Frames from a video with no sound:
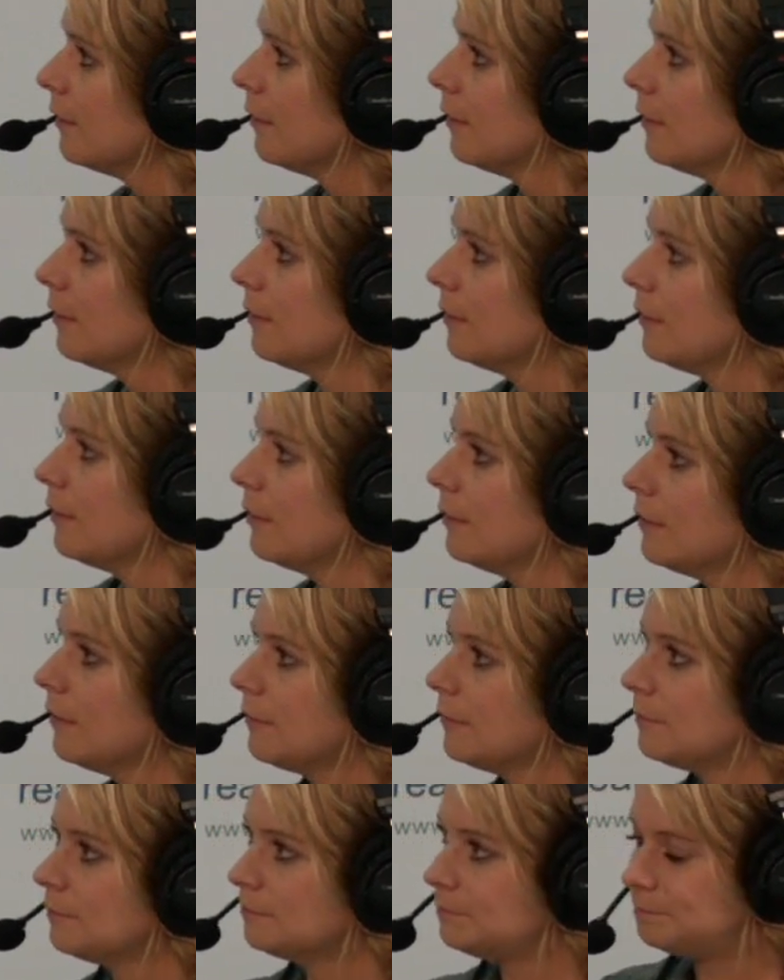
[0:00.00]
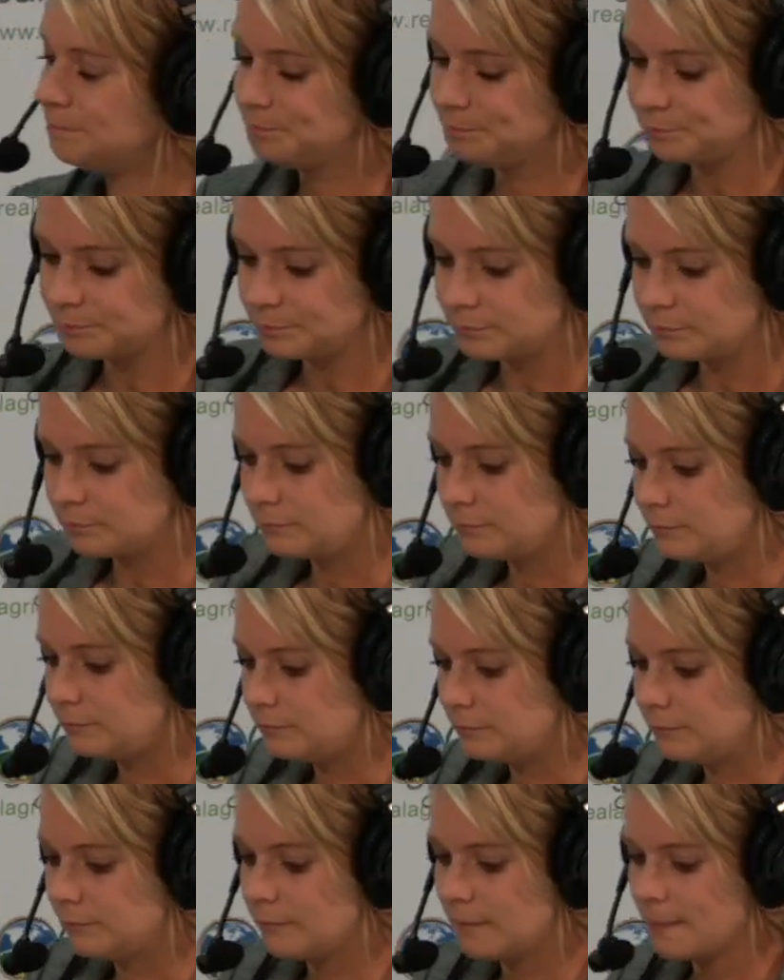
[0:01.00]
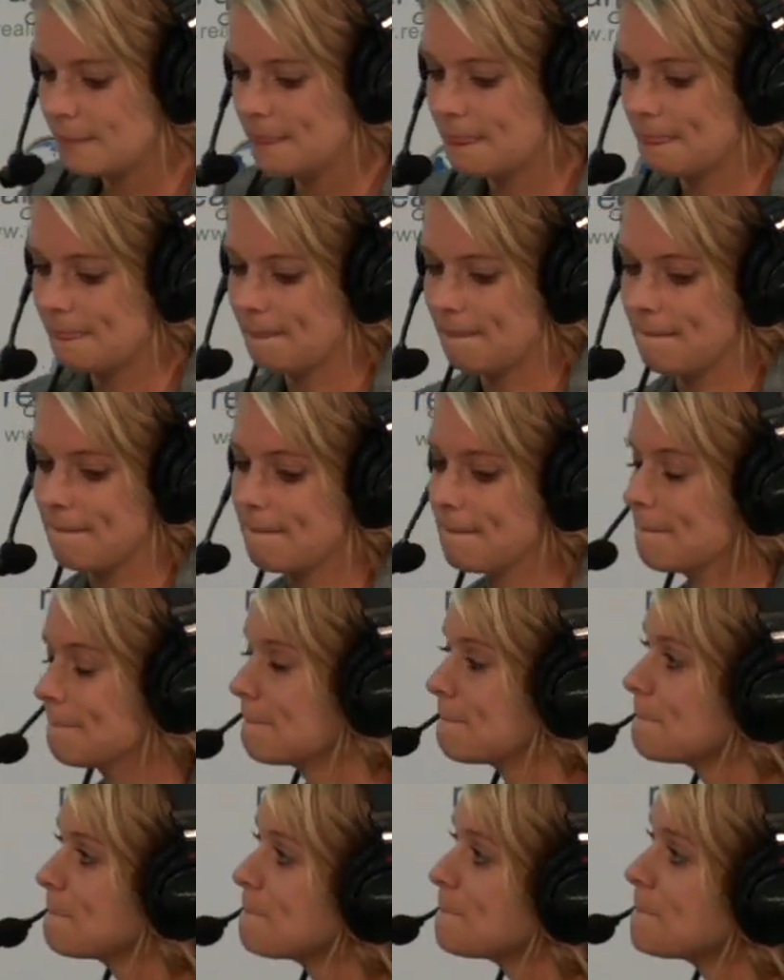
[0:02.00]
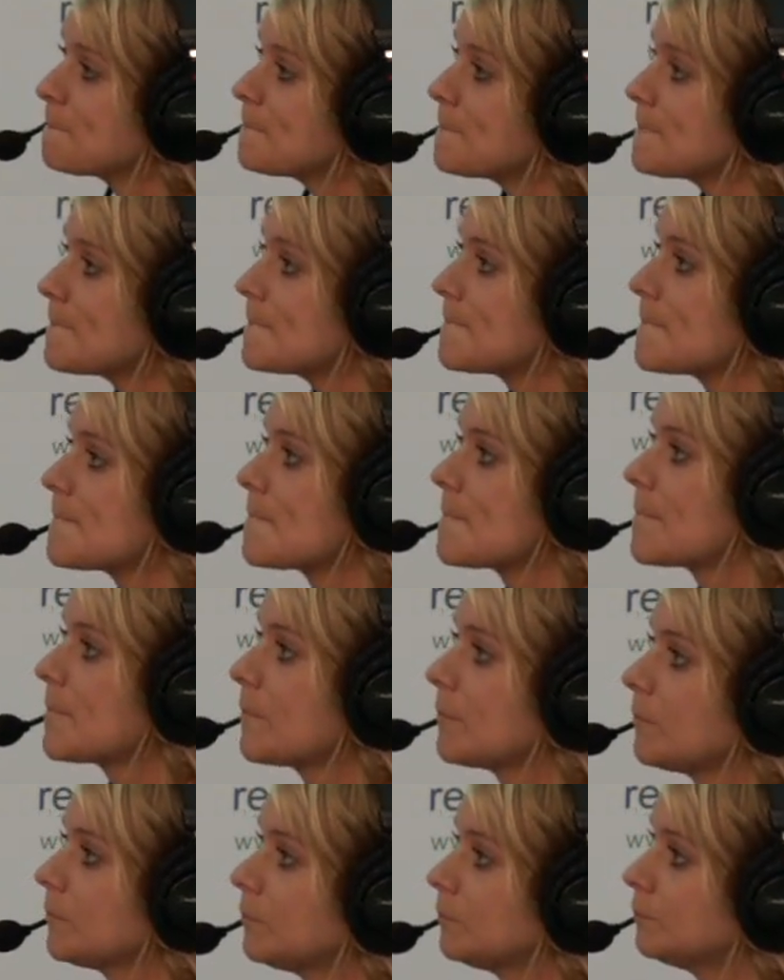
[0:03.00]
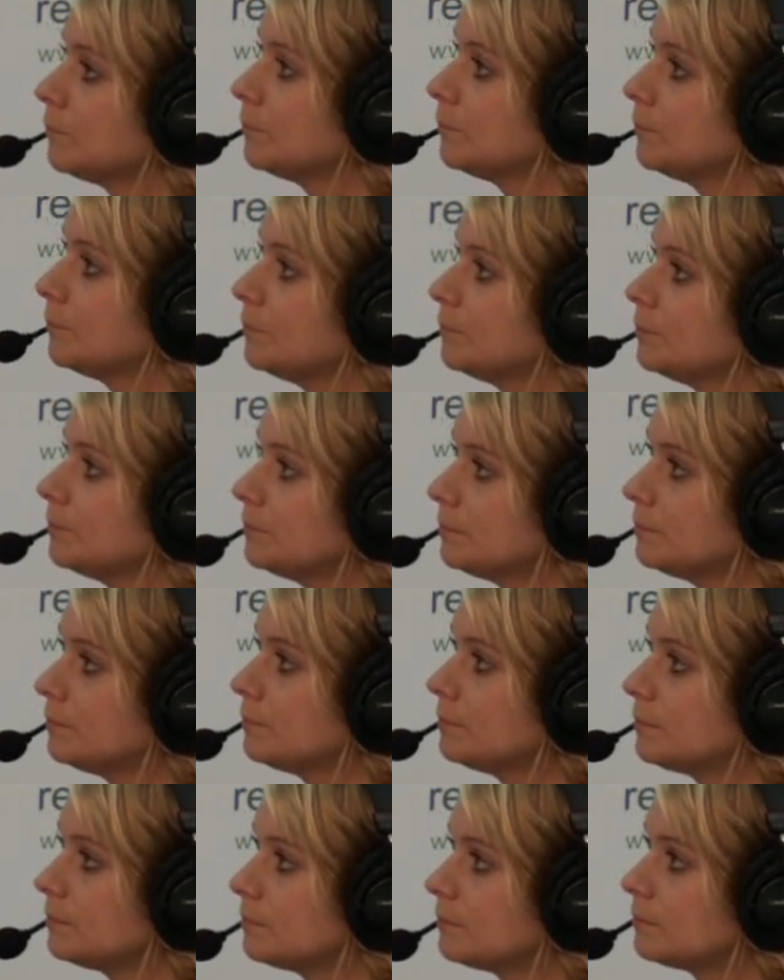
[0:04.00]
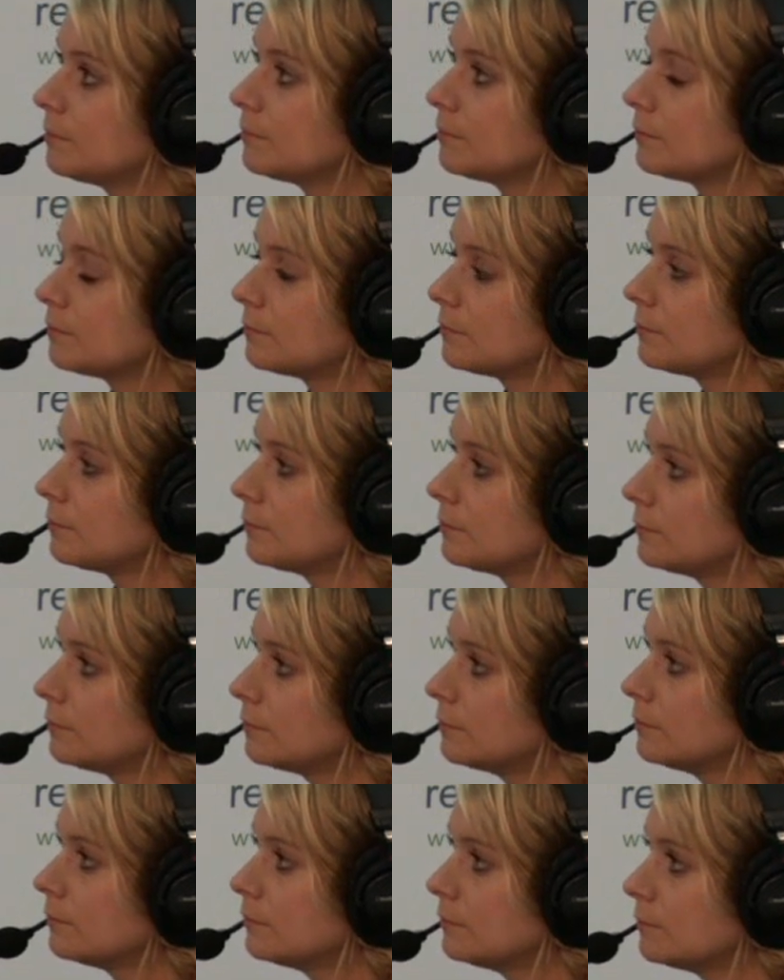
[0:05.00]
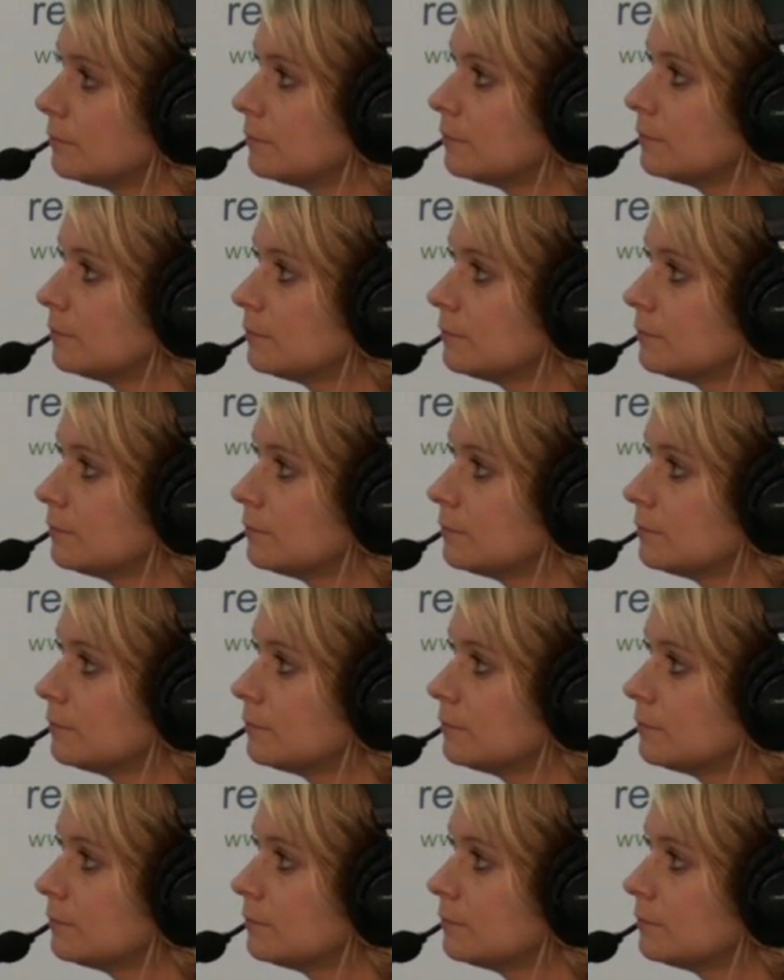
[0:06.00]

[no speech]